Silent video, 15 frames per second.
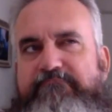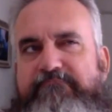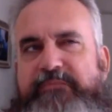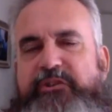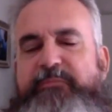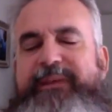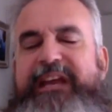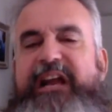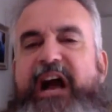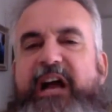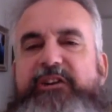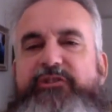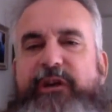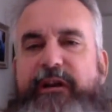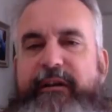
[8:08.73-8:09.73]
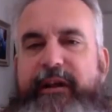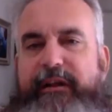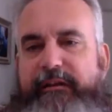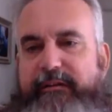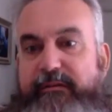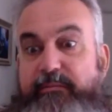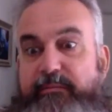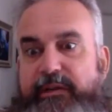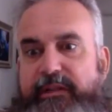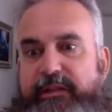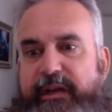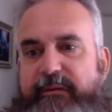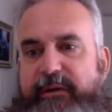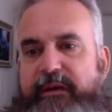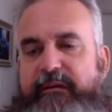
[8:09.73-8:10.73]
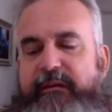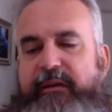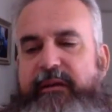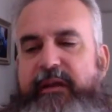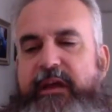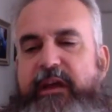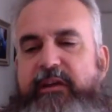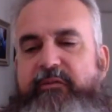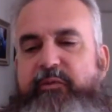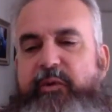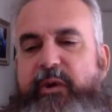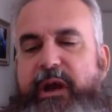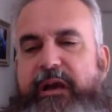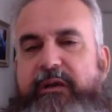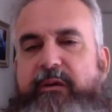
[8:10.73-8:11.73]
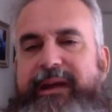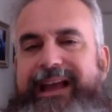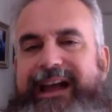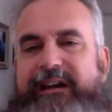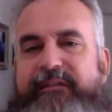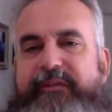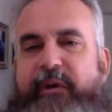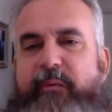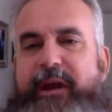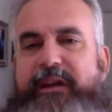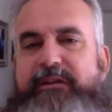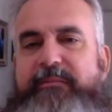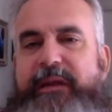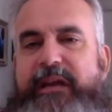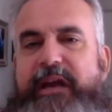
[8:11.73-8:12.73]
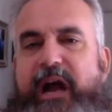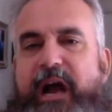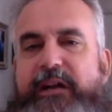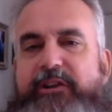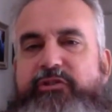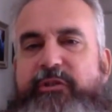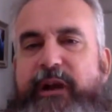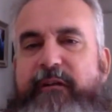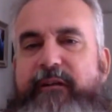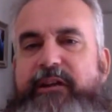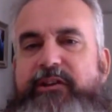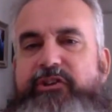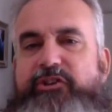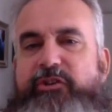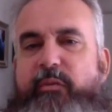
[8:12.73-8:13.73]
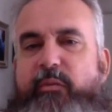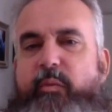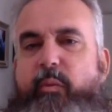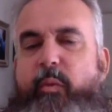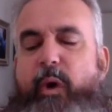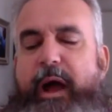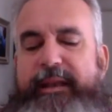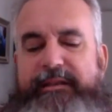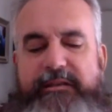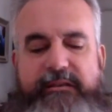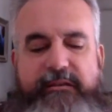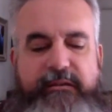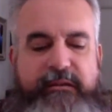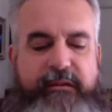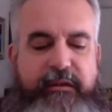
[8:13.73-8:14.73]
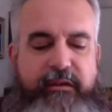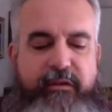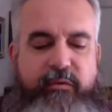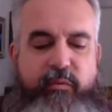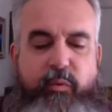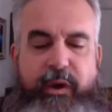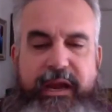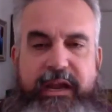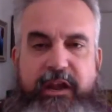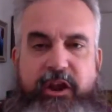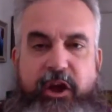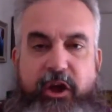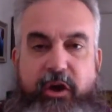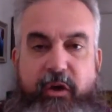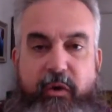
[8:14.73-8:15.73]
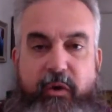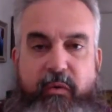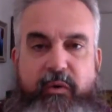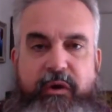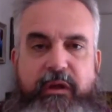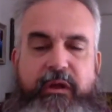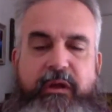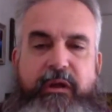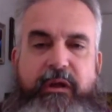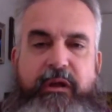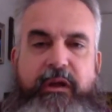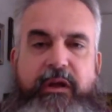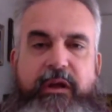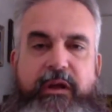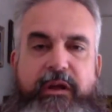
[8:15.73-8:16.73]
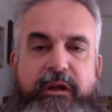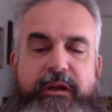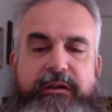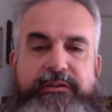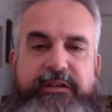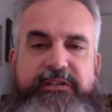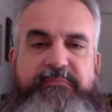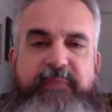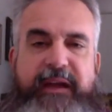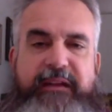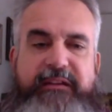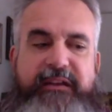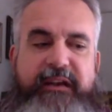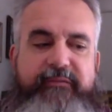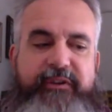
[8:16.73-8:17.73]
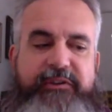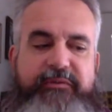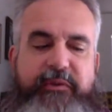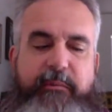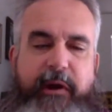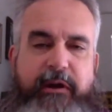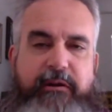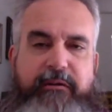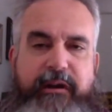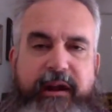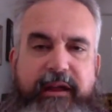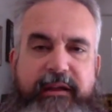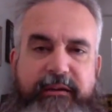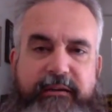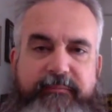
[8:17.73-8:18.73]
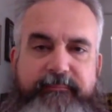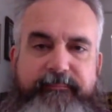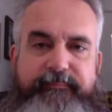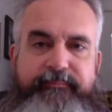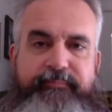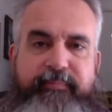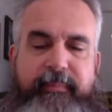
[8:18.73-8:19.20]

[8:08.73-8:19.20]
to be contrary, I'll put it that way. If we're not going out of our way to be contrary to what we know is expected of us from our Creator,